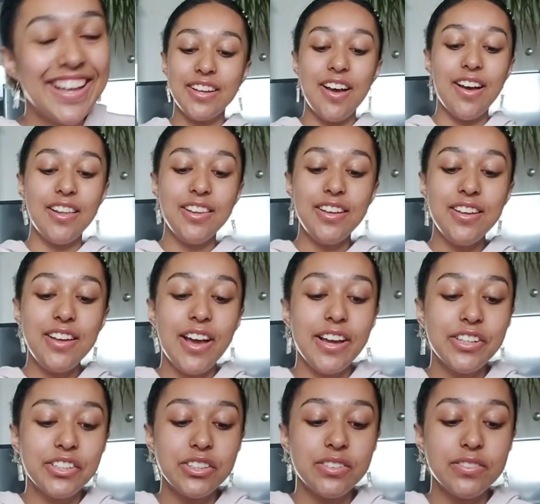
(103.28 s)
colour
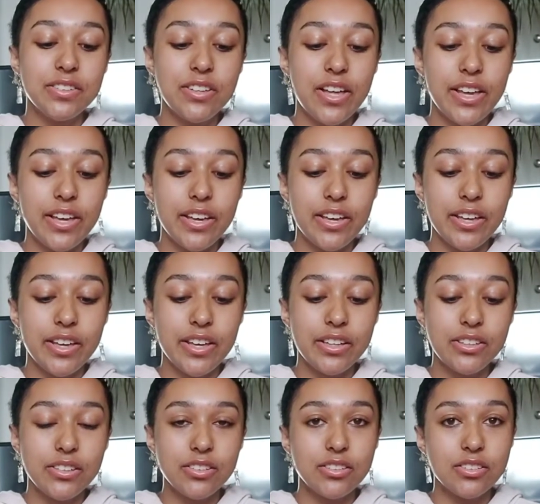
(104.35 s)
I just feel like
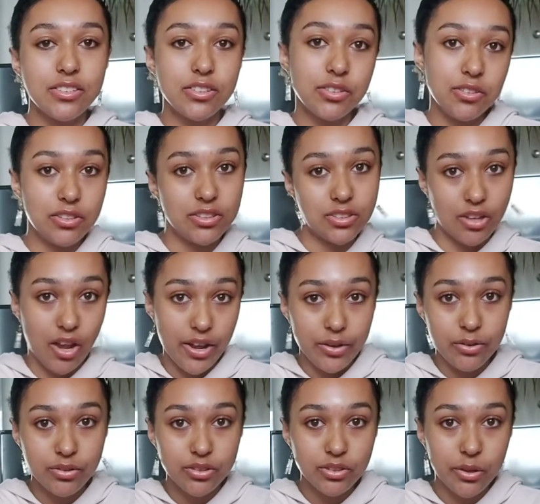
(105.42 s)
doesn't suit the
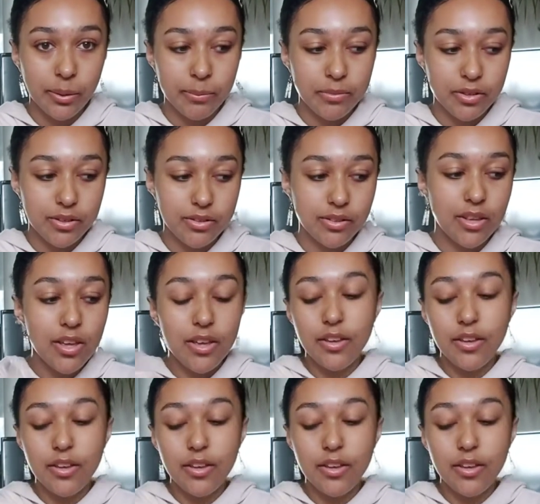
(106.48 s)
style, so I'm gonna